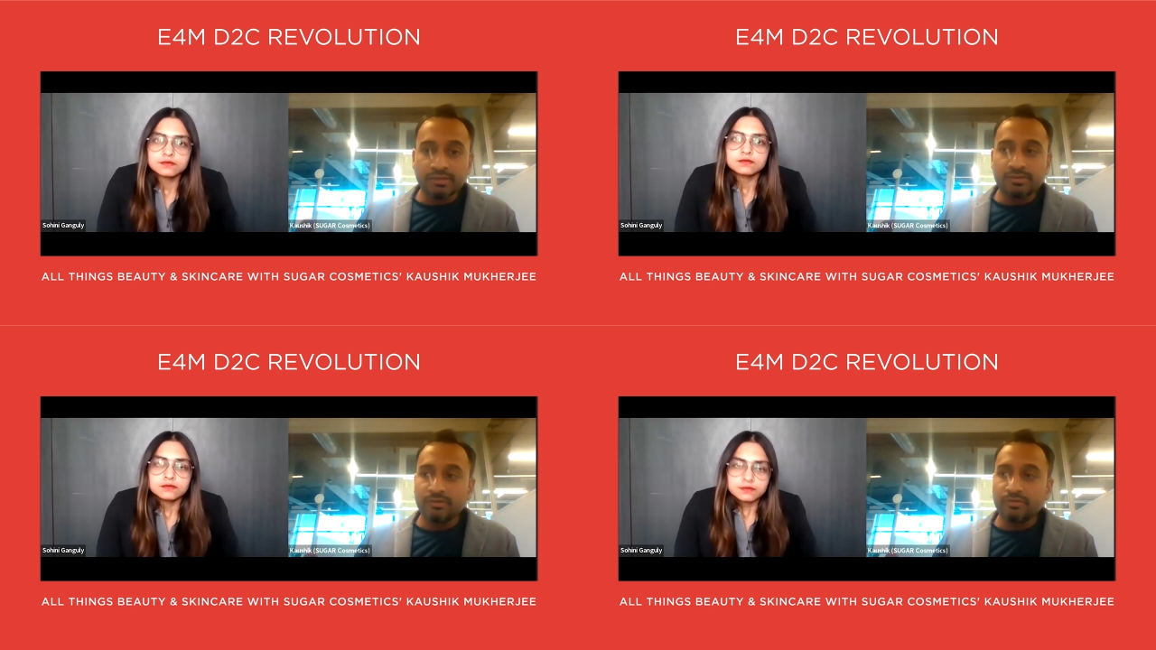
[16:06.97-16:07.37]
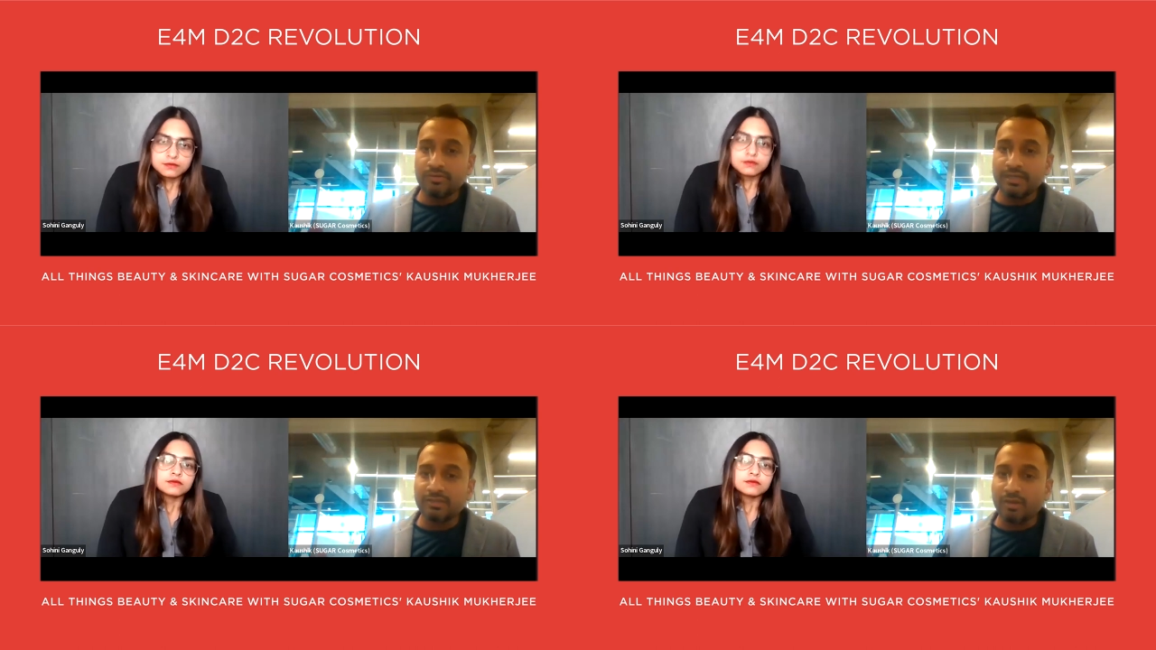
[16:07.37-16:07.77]

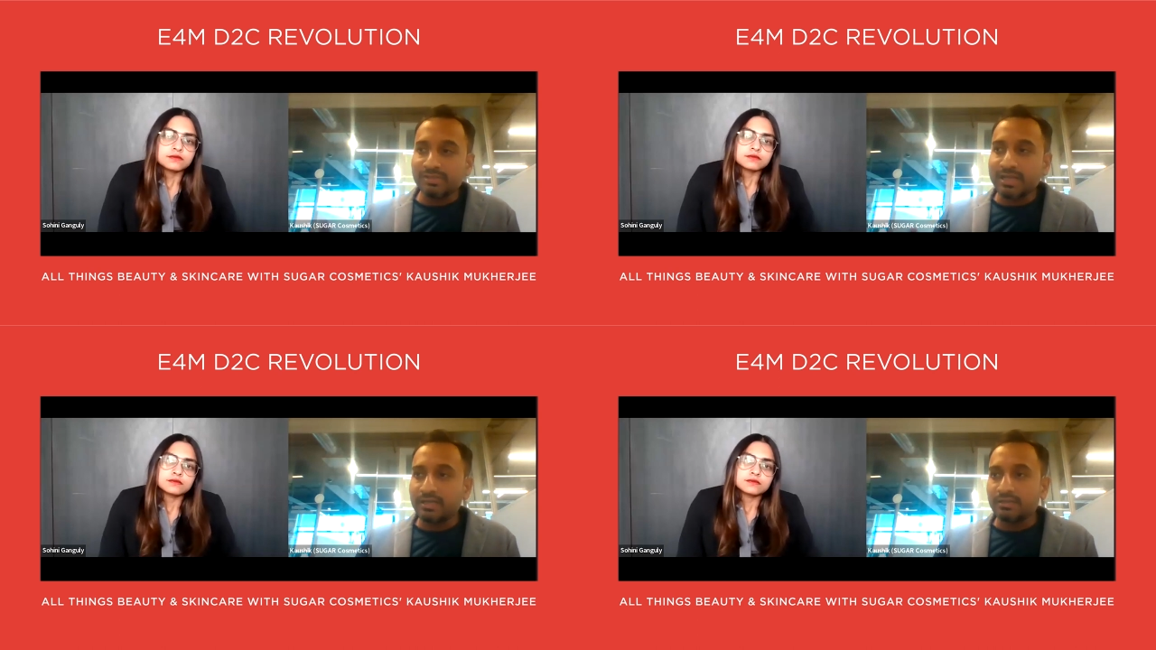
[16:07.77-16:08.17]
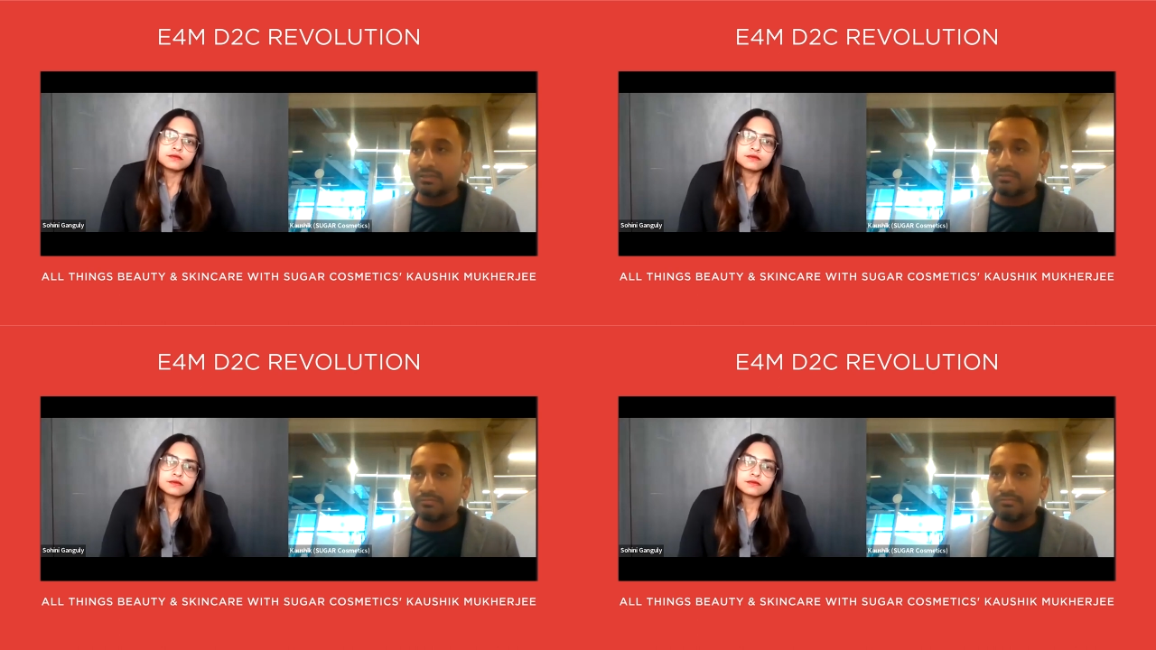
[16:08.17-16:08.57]
Speaker 1: So it's almost like
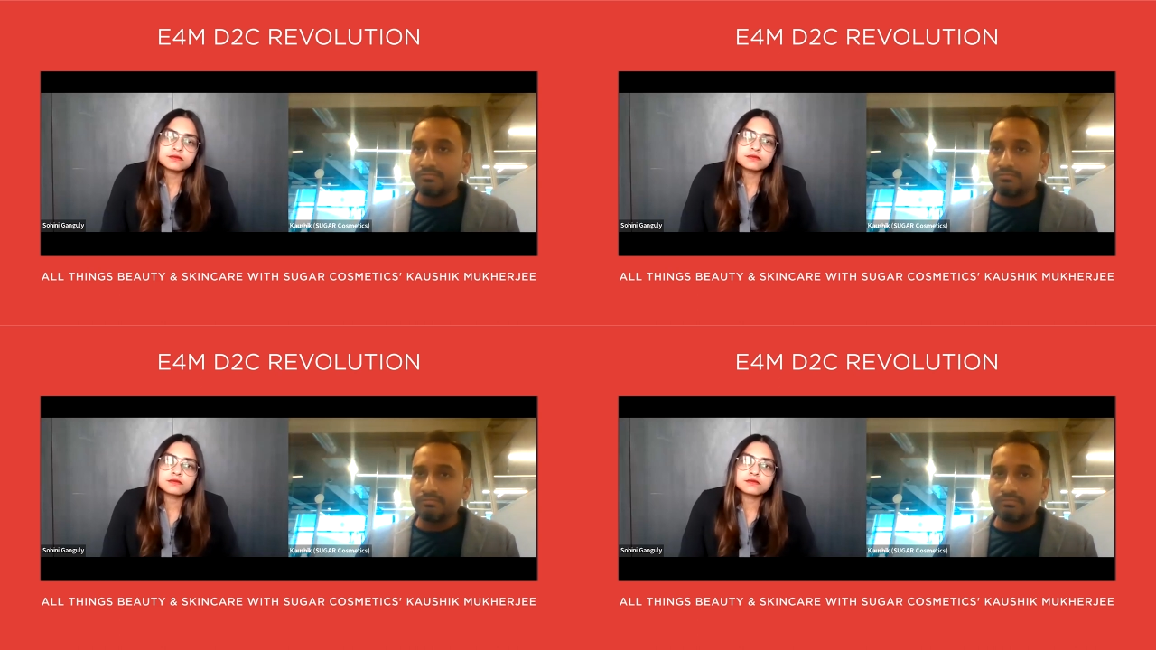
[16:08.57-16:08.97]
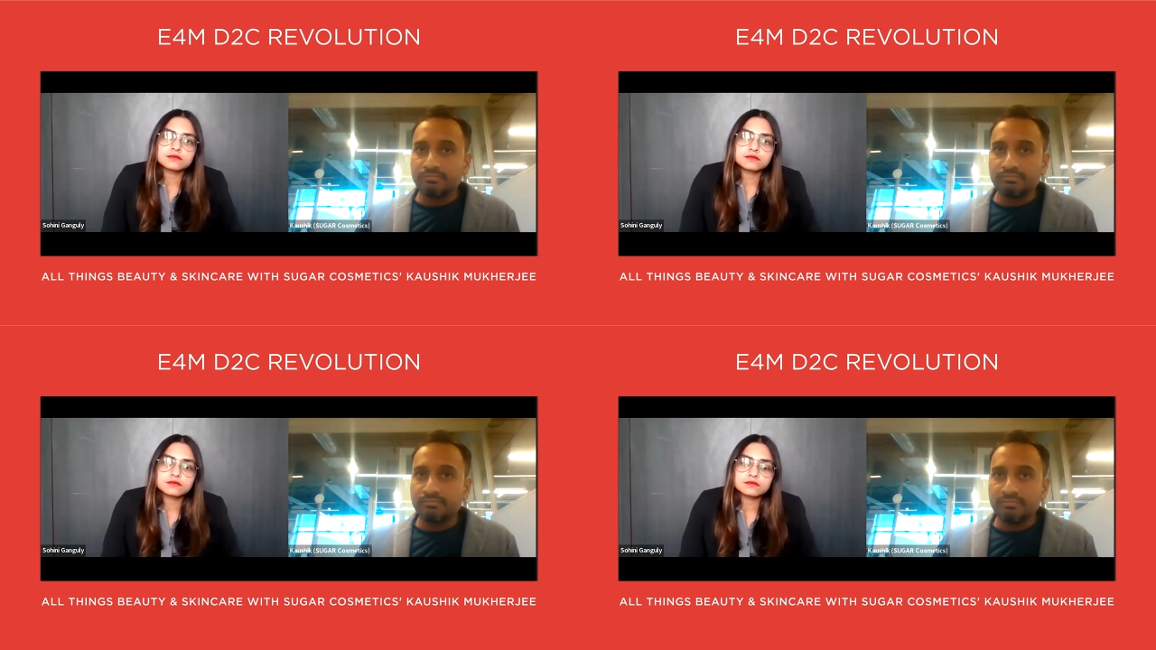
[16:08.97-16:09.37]
a
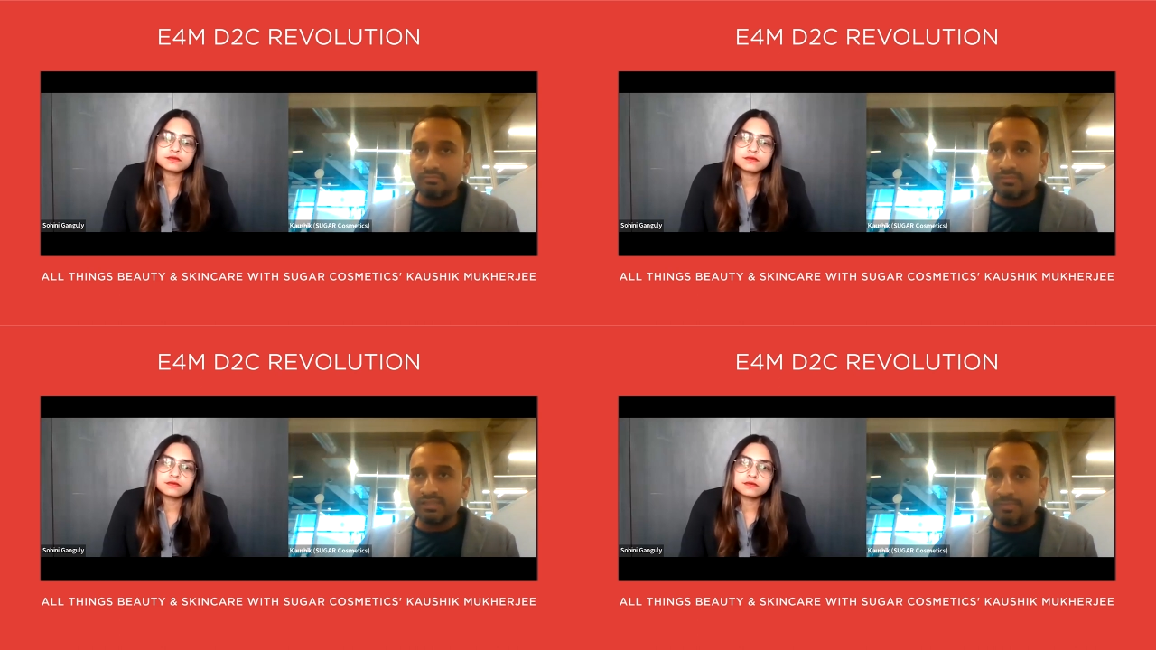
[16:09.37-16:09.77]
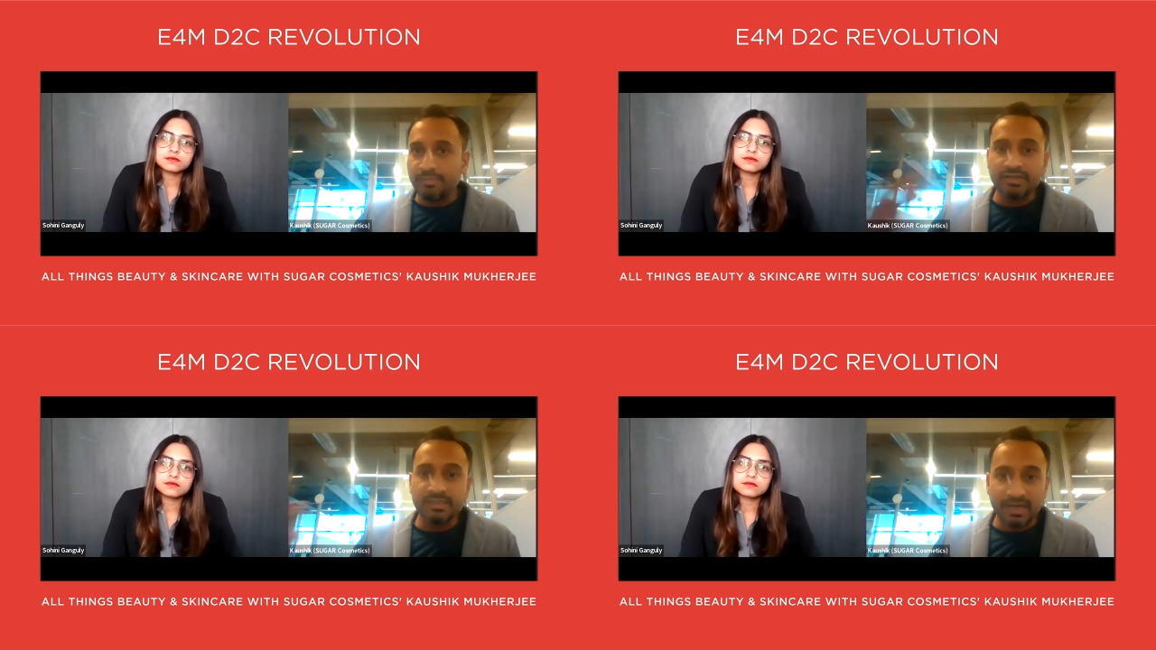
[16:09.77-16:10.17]

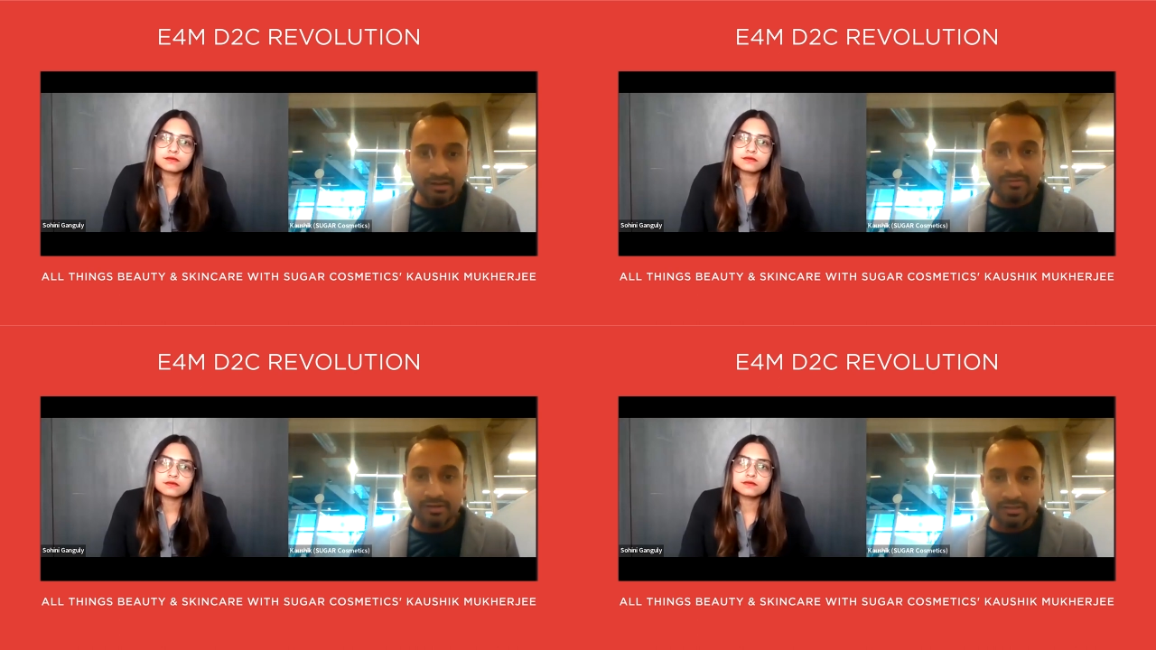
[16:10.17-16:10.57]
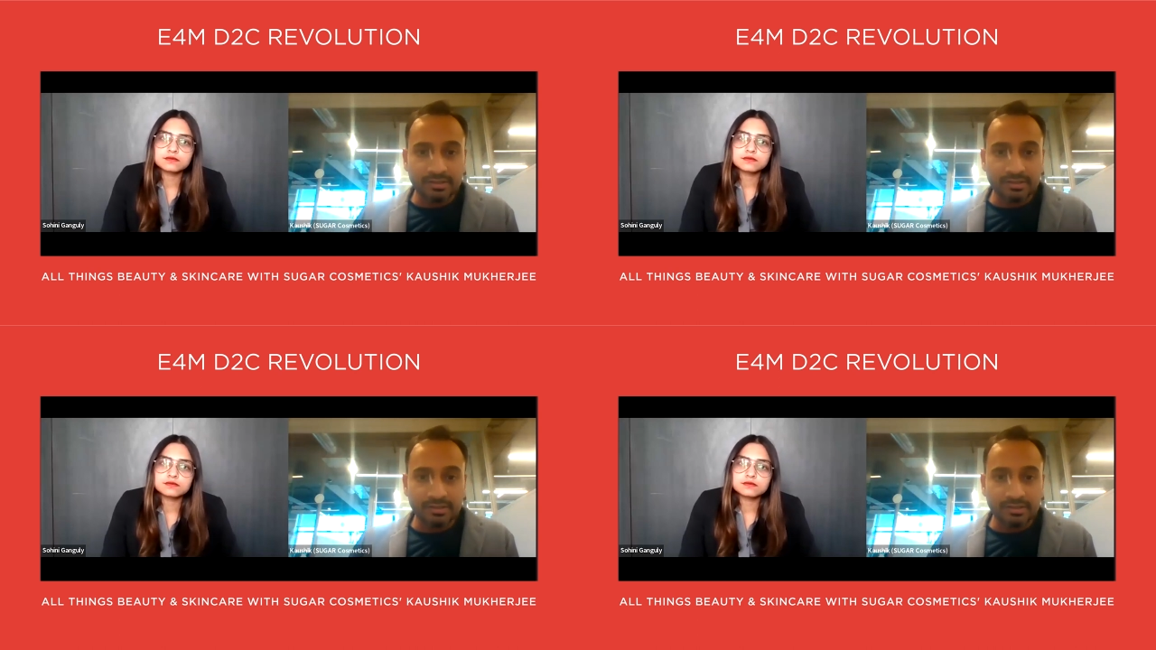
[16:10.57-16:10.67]
separate channel for us,